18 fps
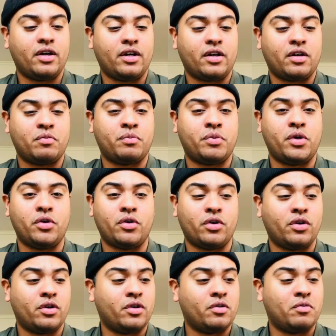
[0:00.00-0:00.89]

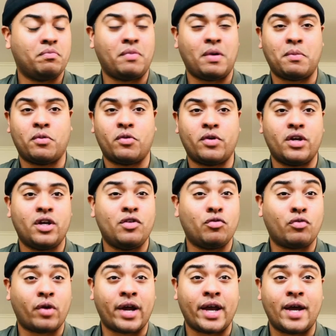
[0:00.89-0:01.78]
computer,
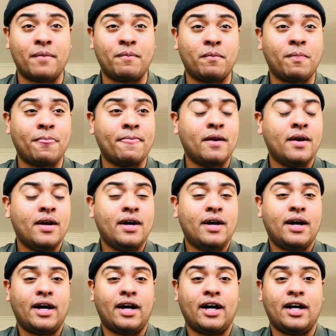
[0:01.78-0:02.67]
memory, RAM,
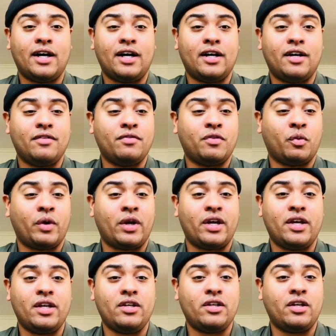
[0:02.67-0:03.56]
the
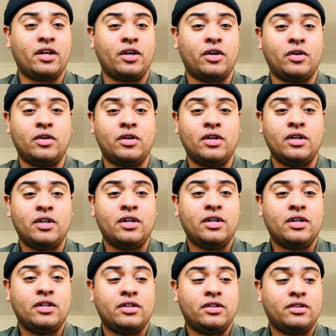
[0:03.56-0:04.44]
way
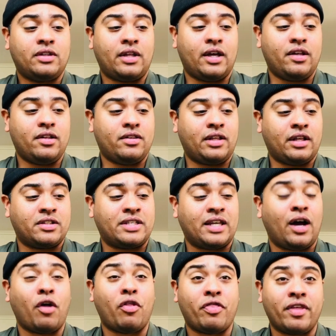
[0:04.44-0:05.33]
that's
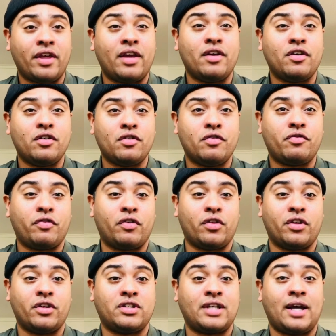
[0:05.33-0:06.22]
healthy
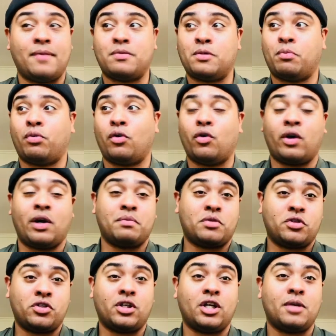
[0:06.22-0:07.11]
for the types of
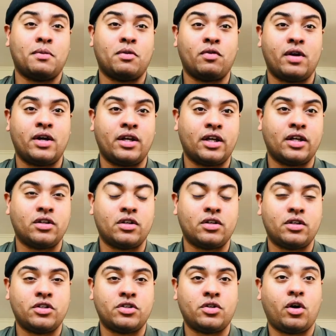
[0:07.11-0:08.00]
programs that you're going to be running in
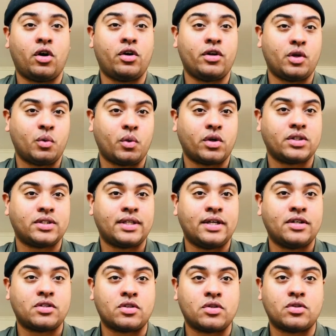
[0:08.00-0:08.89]
your digital audio
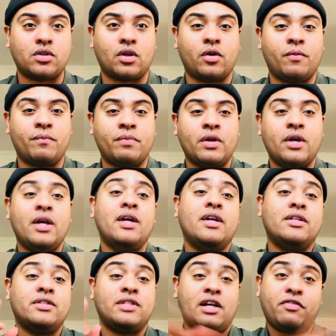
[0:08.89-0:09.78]
workstation. So
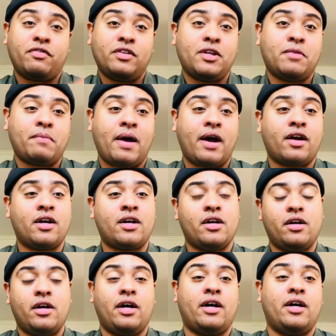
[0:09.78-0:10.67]
definitely a
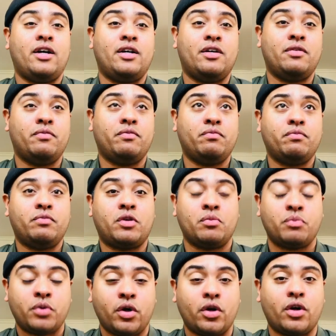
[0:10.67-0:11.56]
Mac
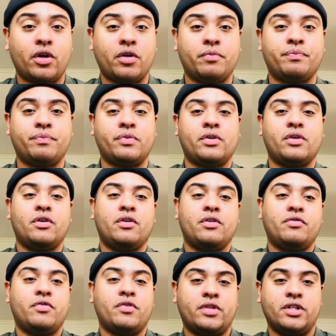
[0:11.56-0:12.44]
computer
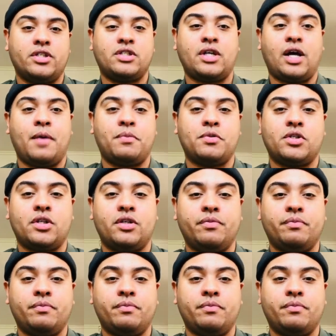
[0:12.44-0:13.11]
for this option.